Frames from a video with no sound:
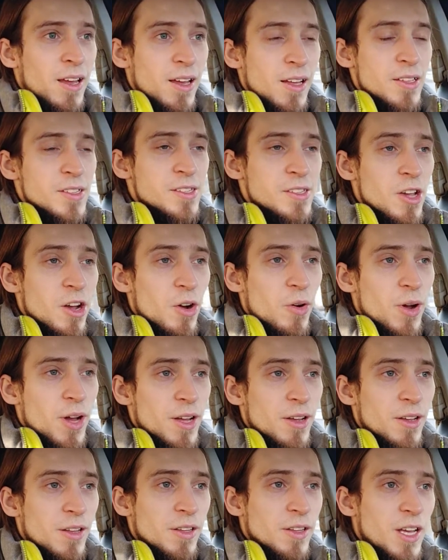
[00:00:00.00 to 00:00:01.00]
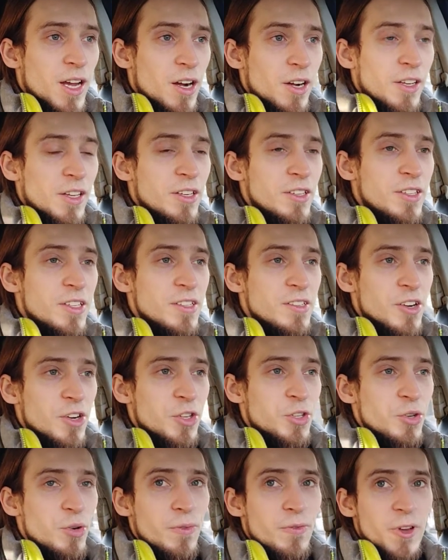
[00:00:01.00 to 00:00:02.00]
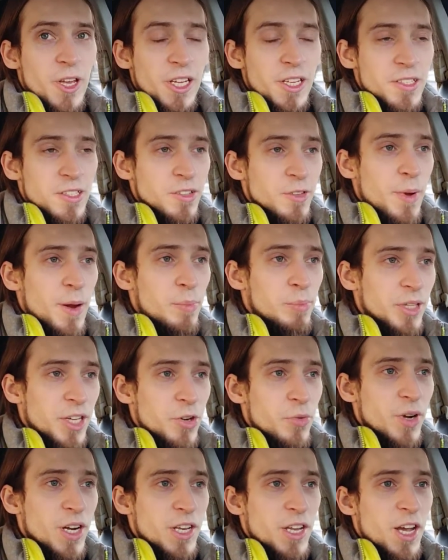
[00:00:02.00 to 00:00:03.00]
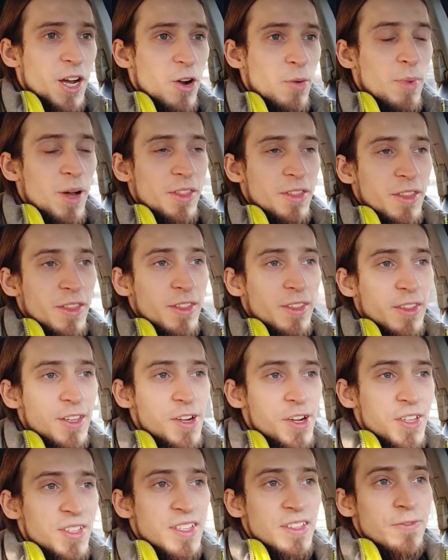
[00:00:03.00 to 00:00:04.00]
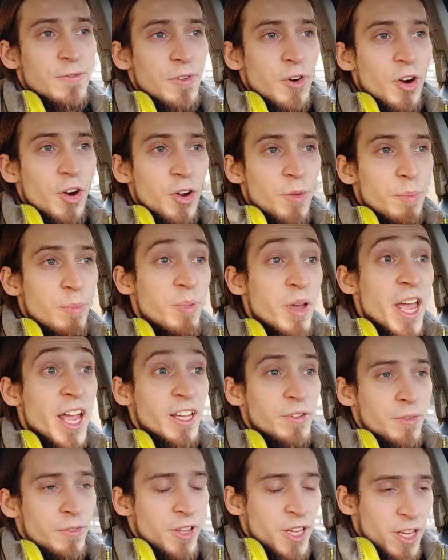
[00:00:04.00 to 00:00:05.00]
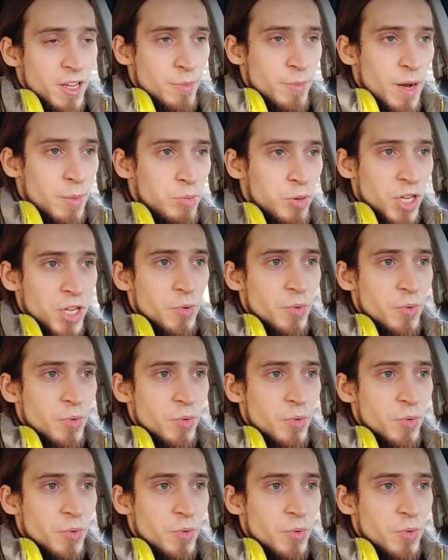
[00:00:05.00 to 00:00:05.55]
So these are two things on my plate right now, but there is this third big thing on my plate